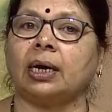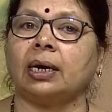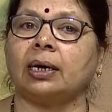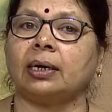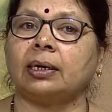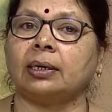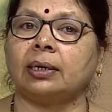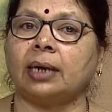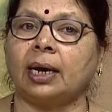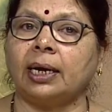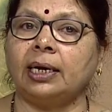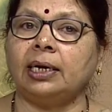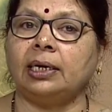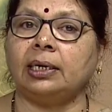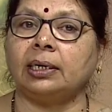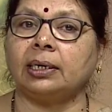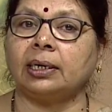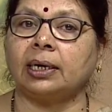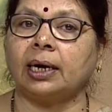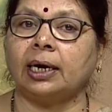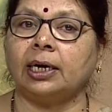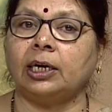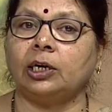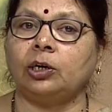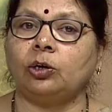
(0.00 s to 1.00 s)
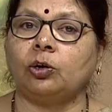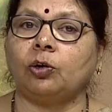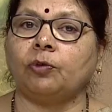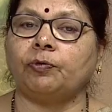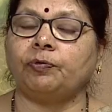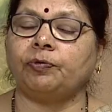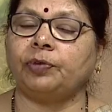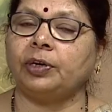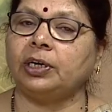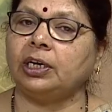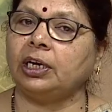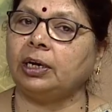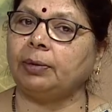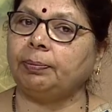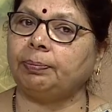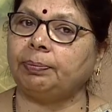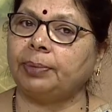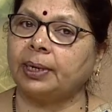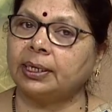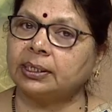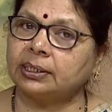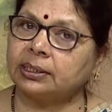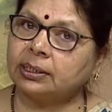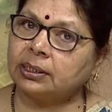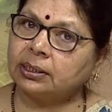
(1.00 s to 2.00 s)
the right kind of feeding
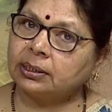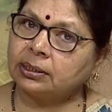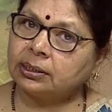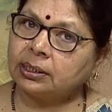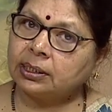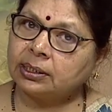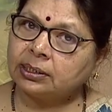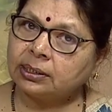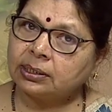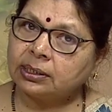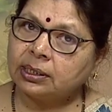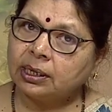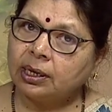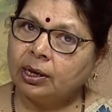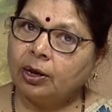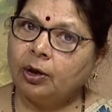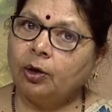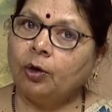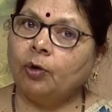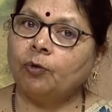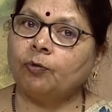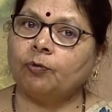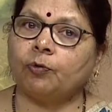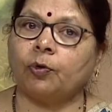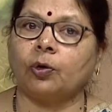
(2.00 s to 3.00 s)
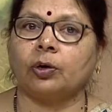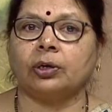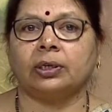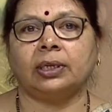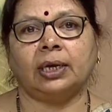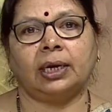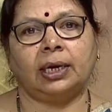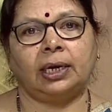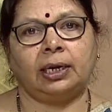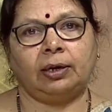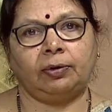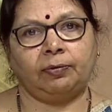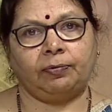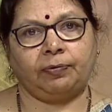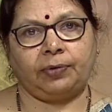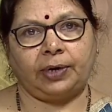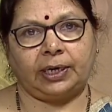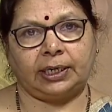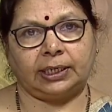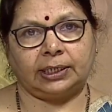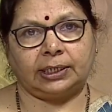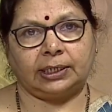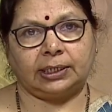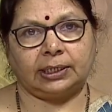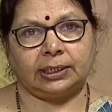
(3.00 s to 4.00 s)
practices for the
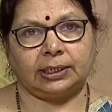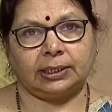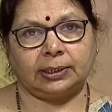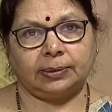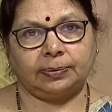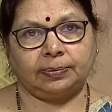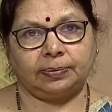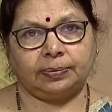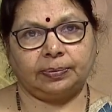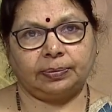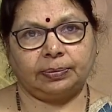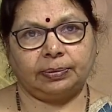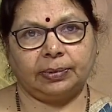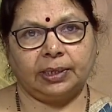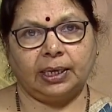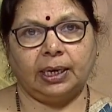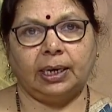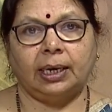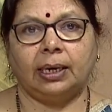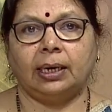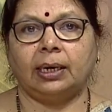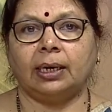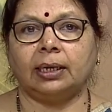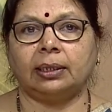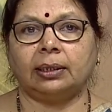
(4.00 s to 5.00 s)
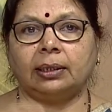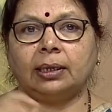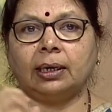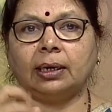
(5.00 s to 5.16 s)
infants. The